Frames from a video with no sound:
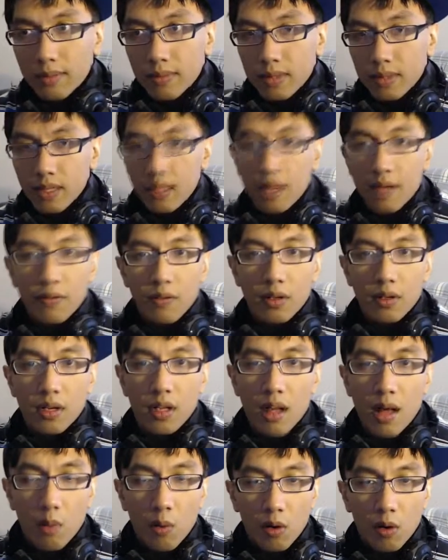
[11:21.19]
I'm feeling a
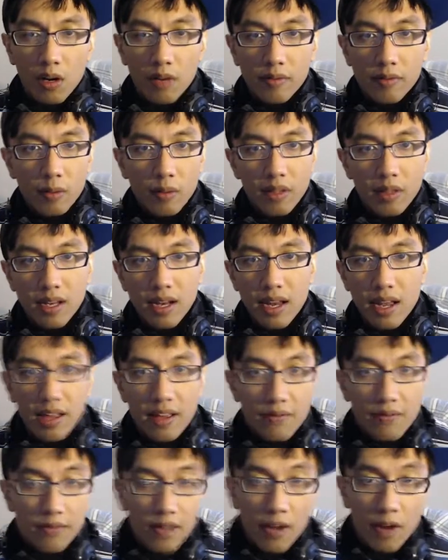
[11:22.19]
lot more comfortable than
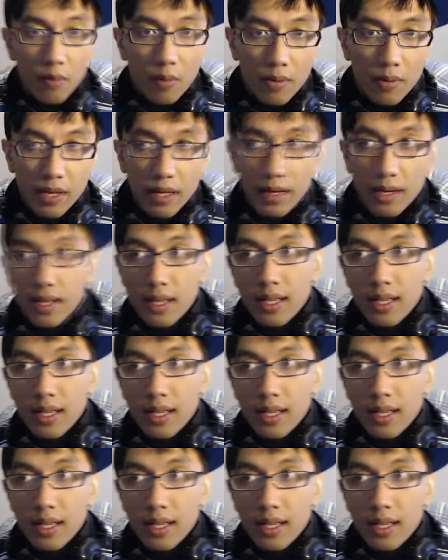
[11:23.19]
I've ever been